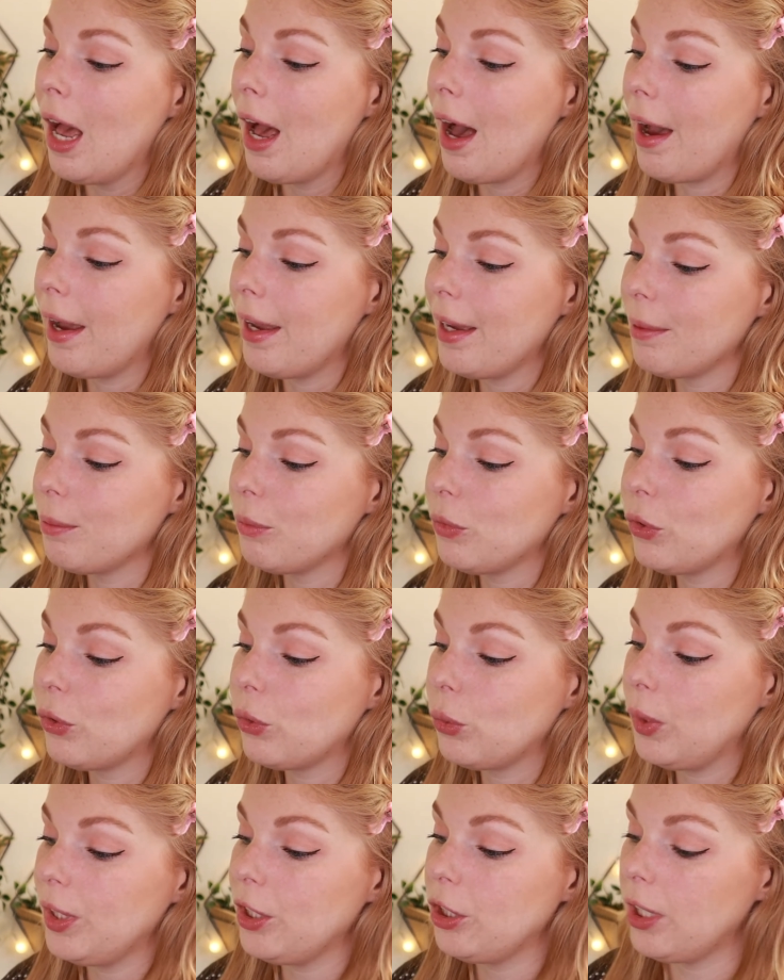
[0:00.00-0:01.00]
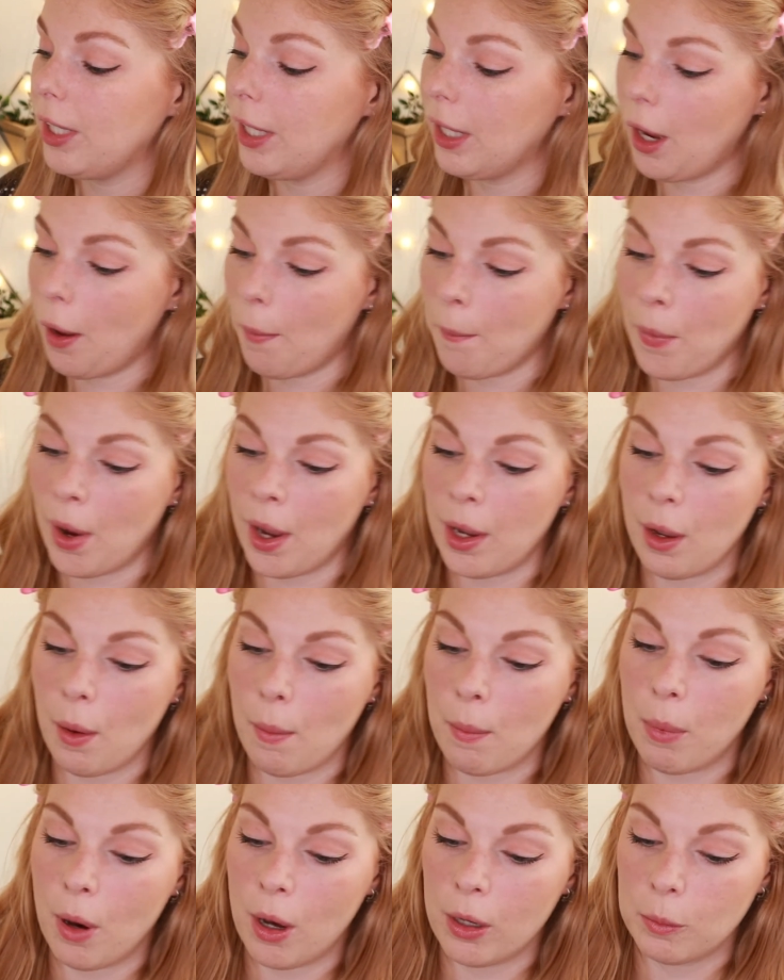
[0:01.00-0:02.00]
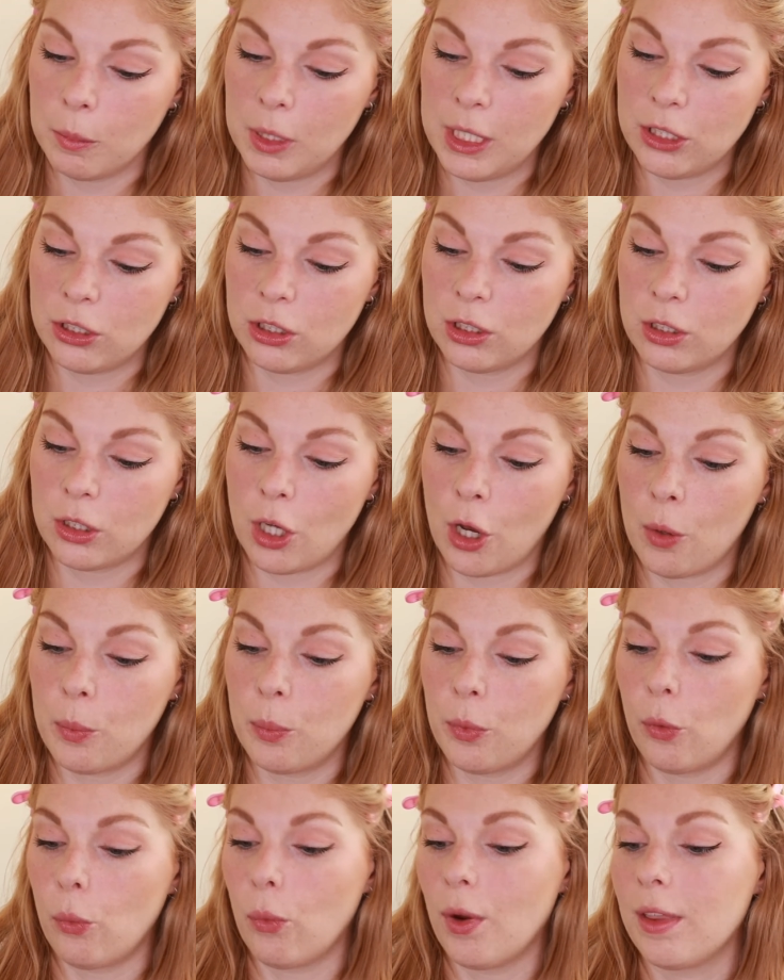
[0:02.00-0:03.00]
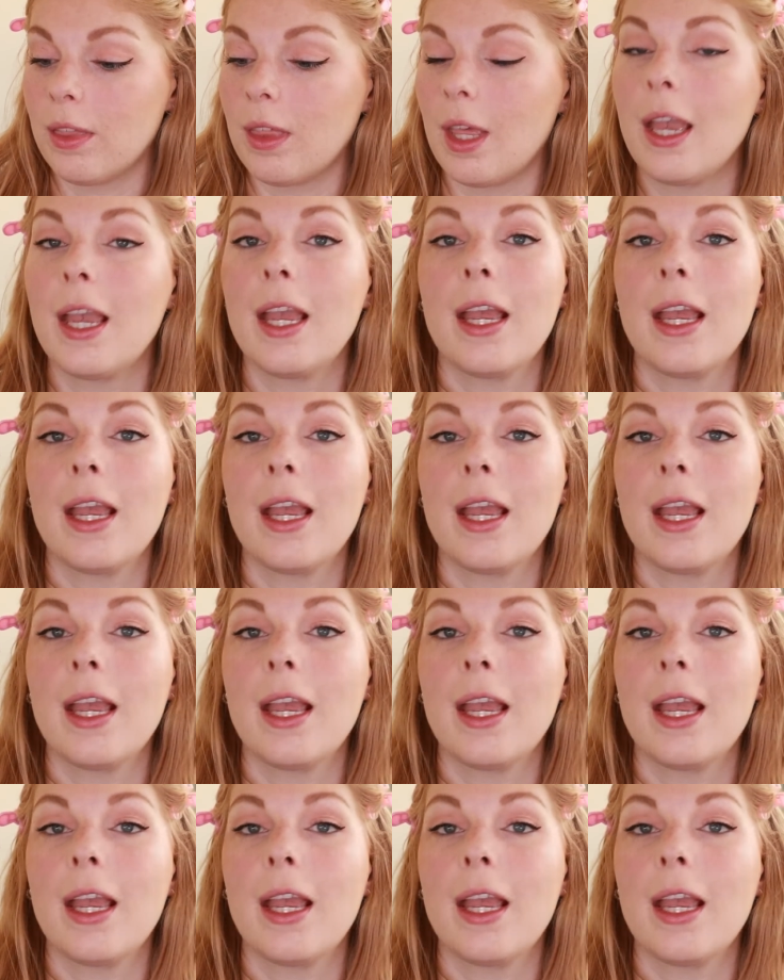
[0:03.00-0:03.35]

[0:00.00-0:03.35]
I am switching my bottom lashes up with